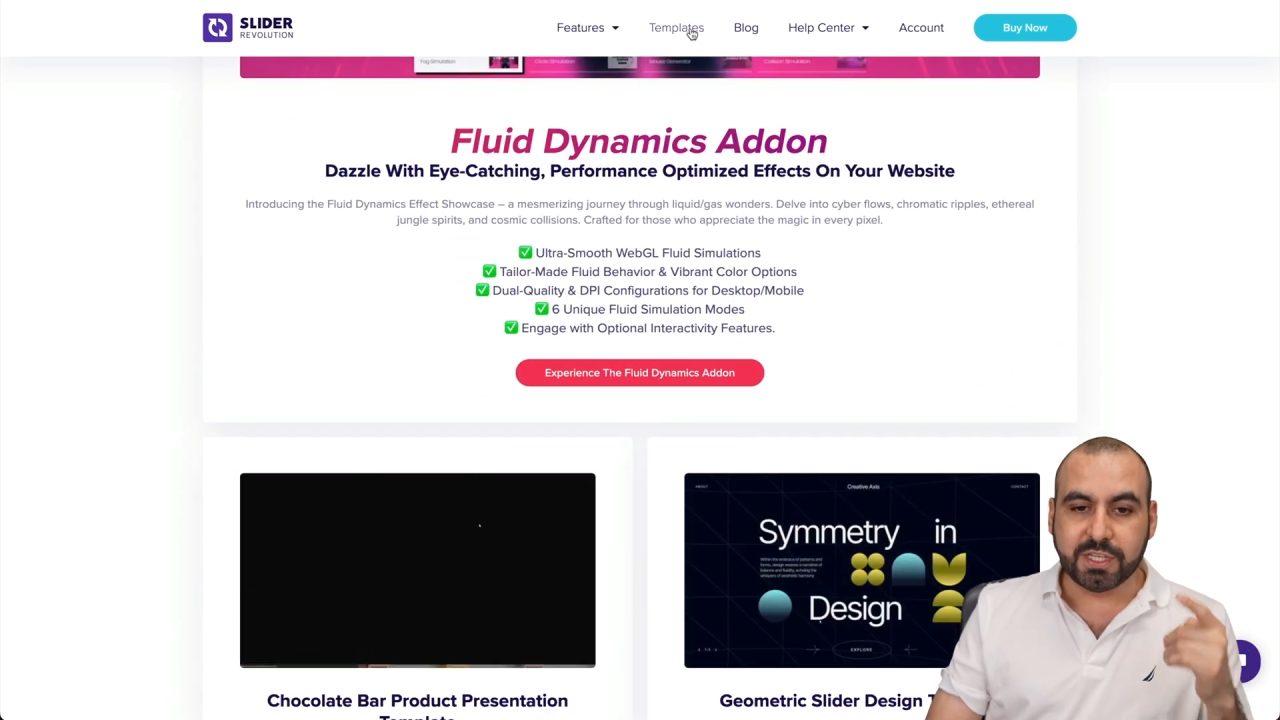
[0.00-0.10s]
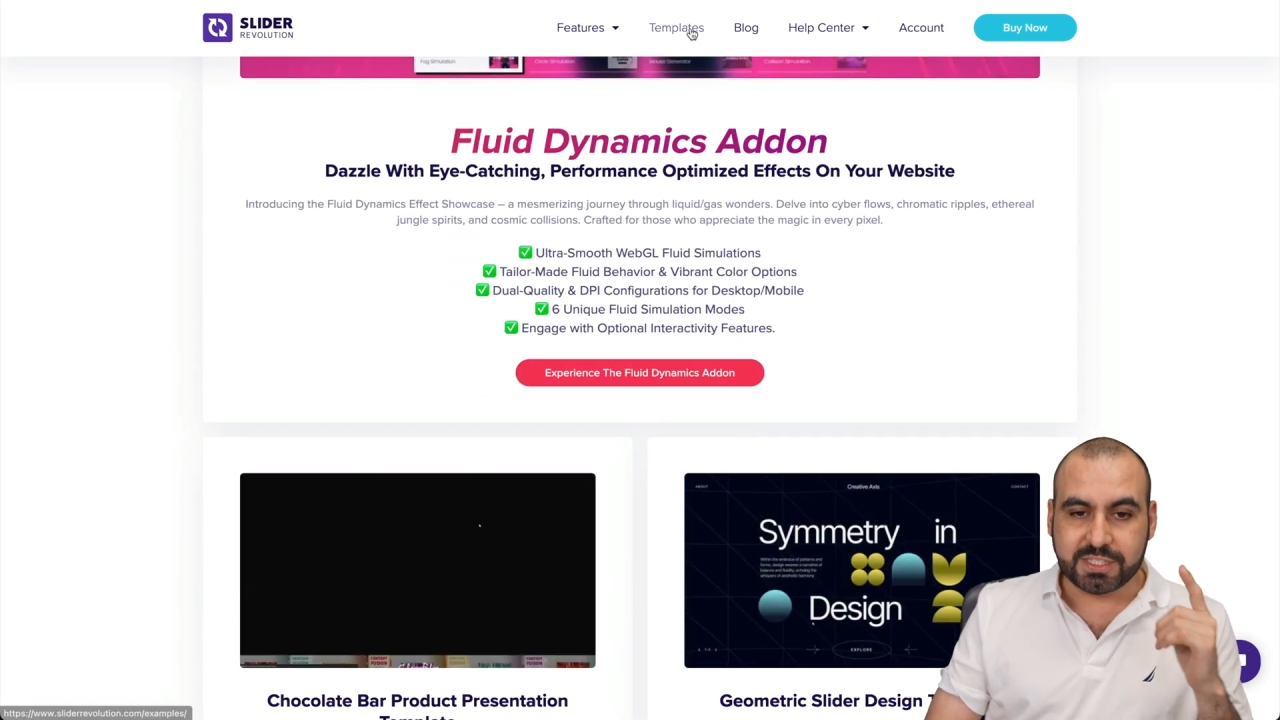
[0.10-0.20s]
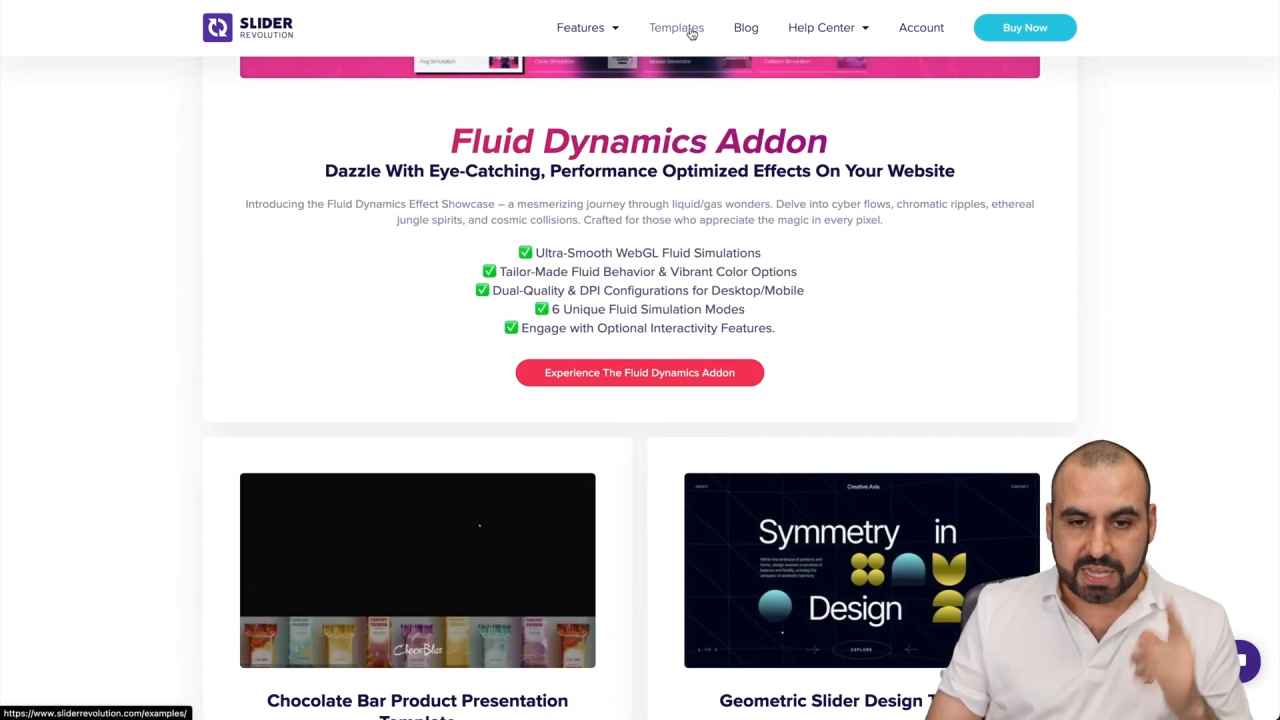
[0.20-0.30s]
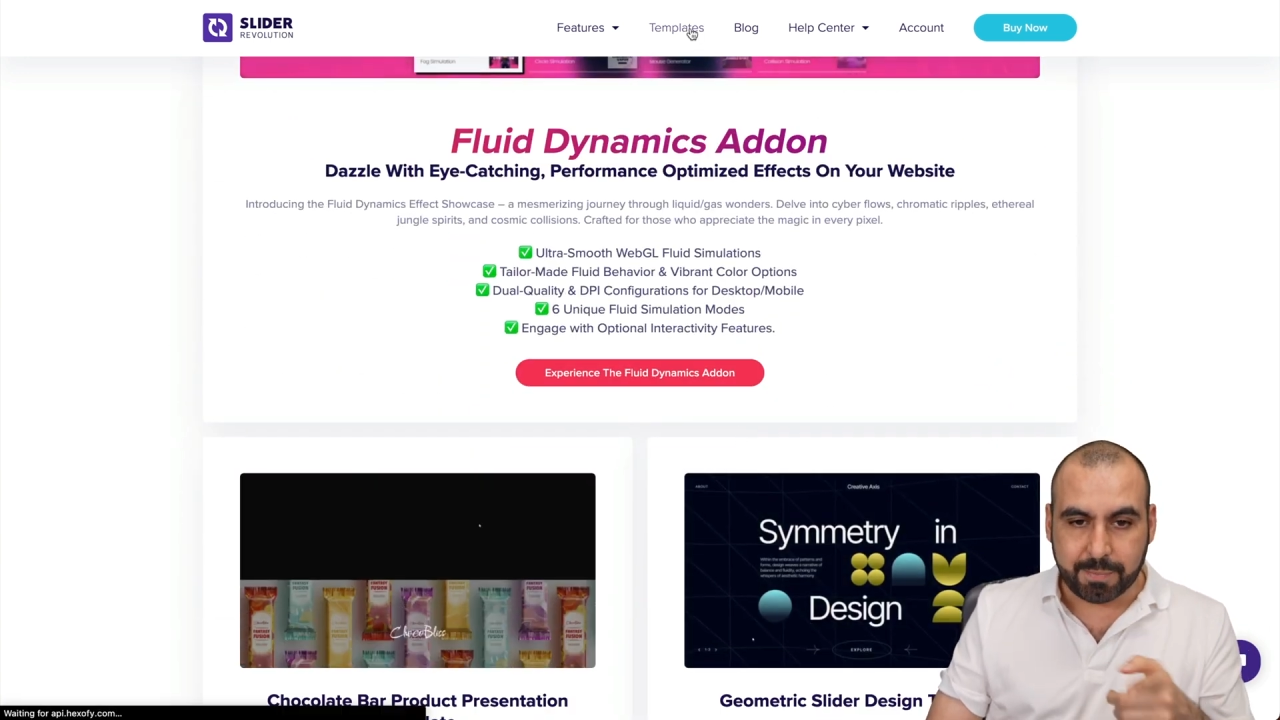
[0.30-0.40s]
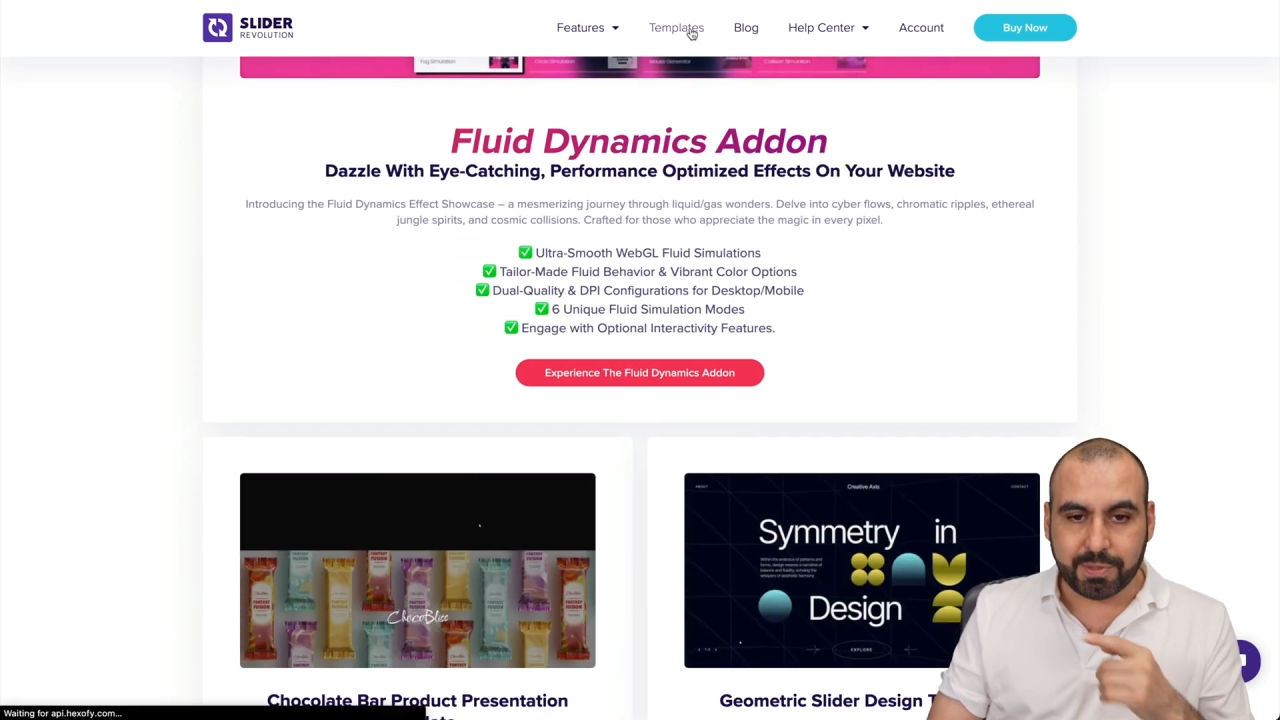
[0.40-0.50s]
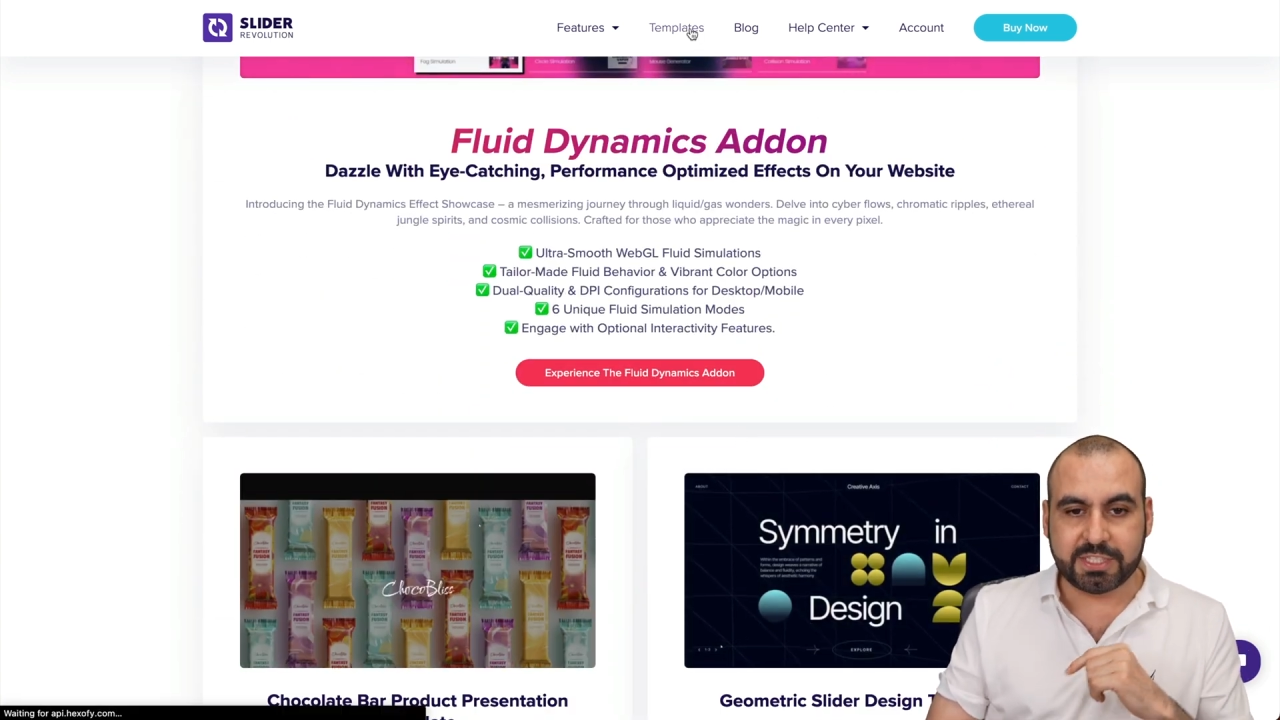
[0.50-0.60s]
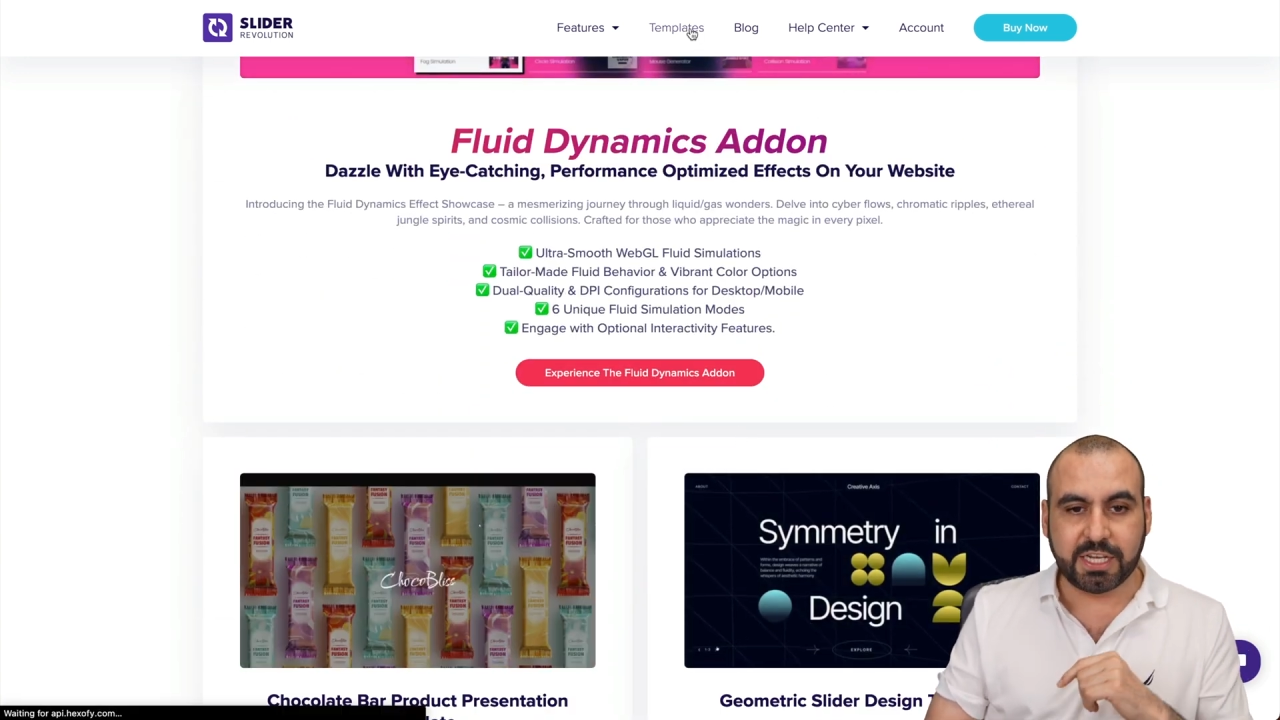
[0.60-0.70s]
the template